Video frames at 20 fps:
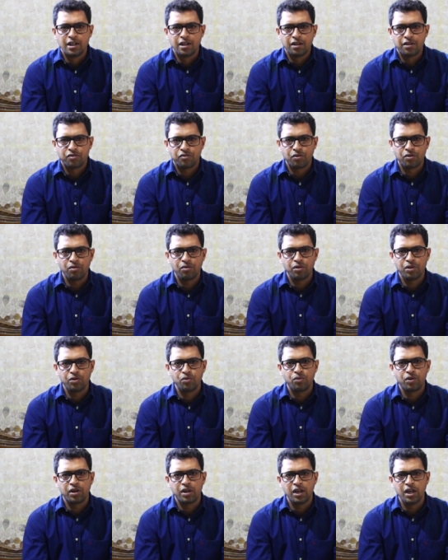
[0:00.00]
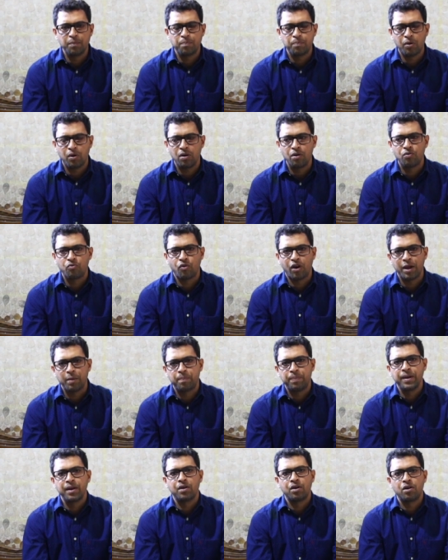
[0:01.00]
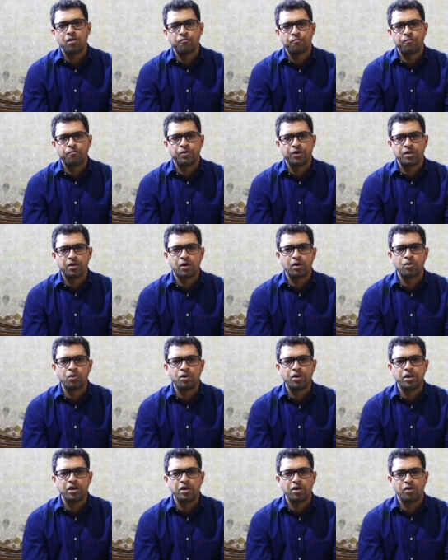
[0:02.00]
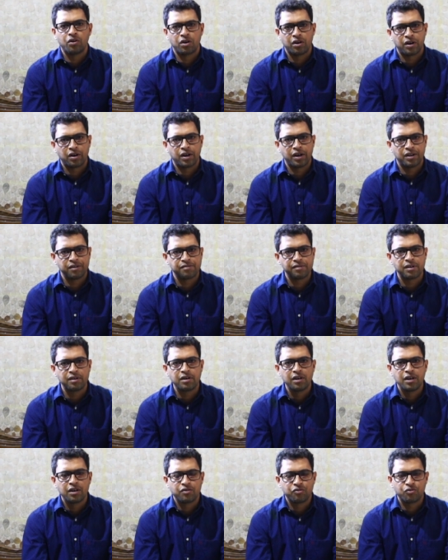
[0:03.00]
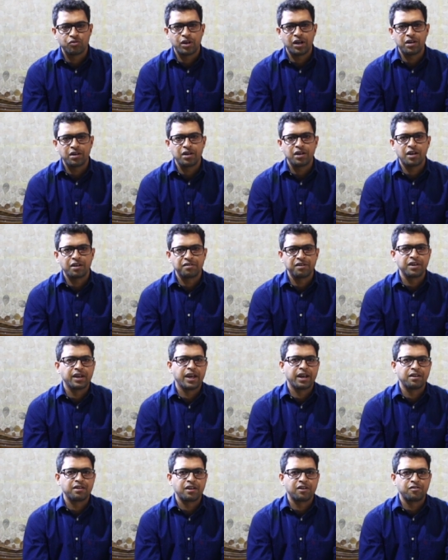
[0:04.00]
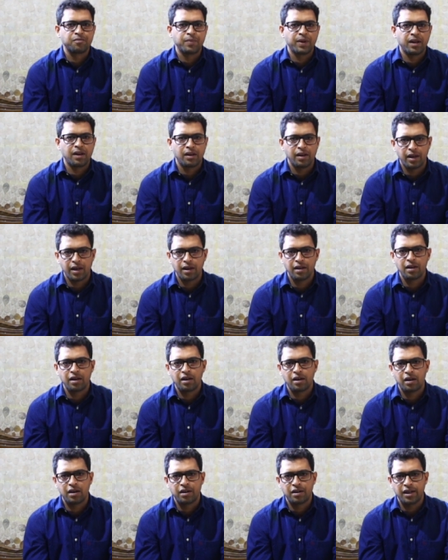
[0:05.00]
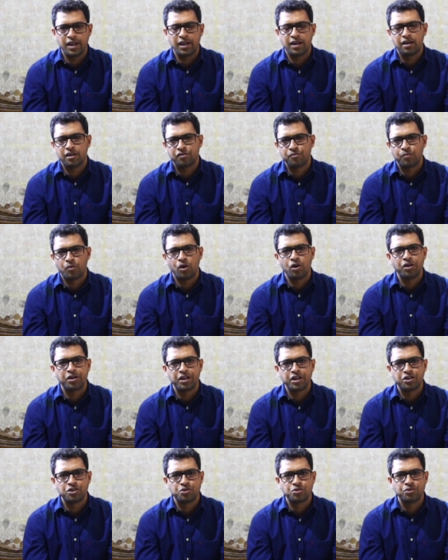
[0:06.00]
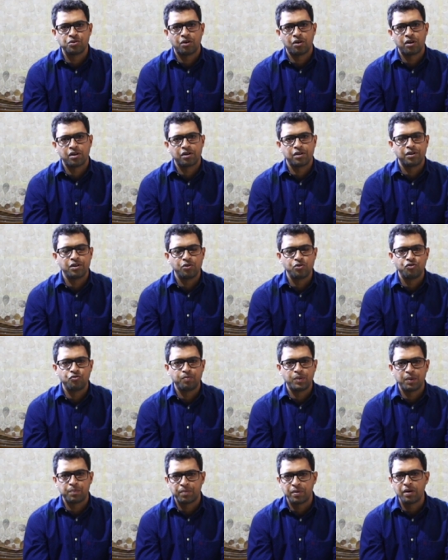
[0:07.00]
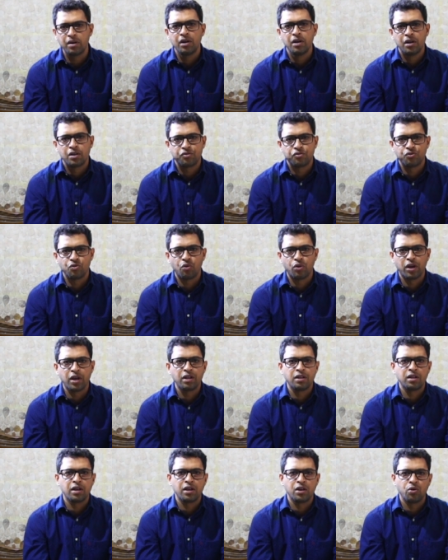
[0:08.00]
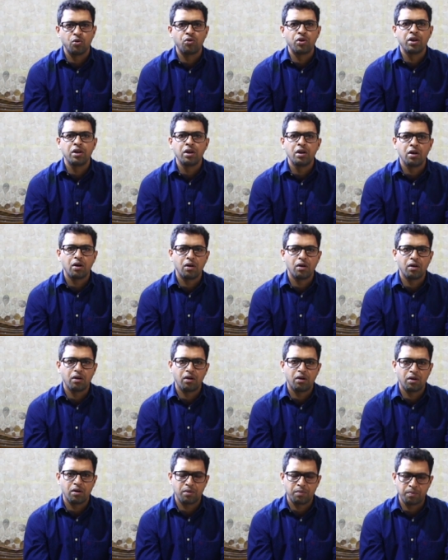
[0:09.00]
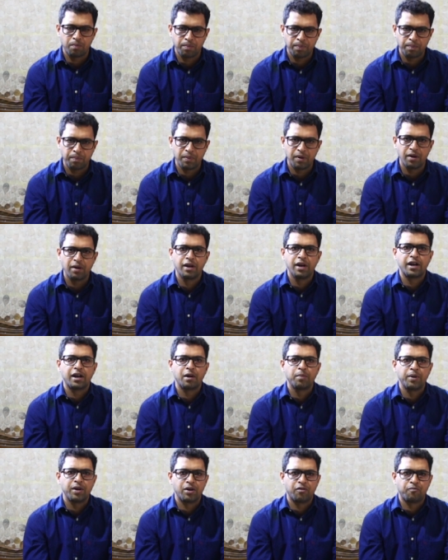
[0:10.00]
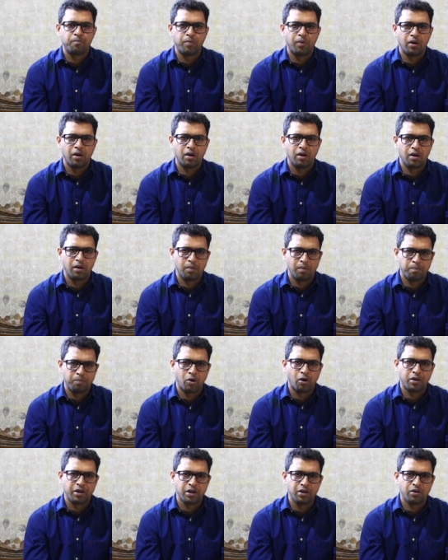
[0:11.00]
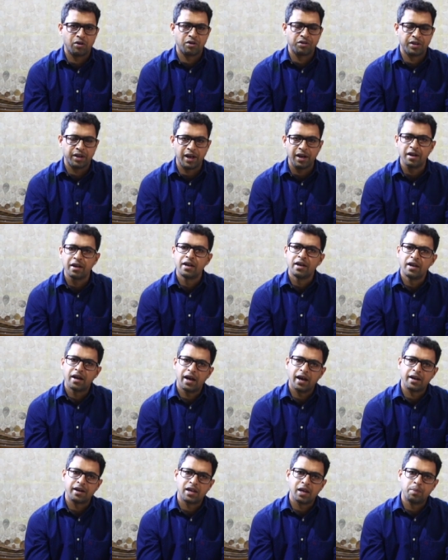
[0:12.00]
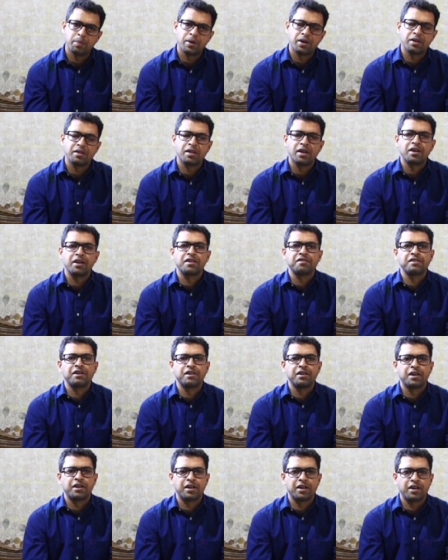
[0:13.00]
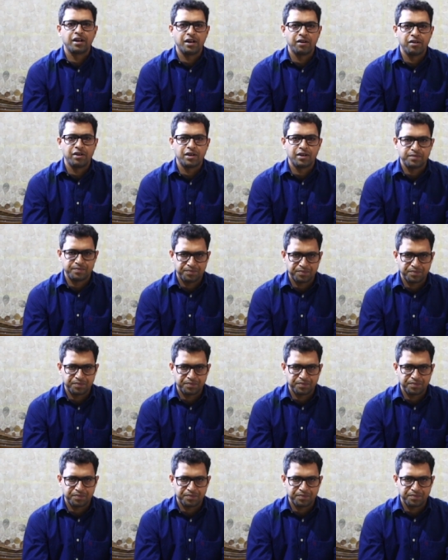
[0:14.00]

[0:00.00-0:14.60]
So you keep on wiping off with a good deodorizer so that he doesn't get the smell, and take a small tissue or a newspaper, soak in the urine or little bit of potty on that and keep it in the designated area.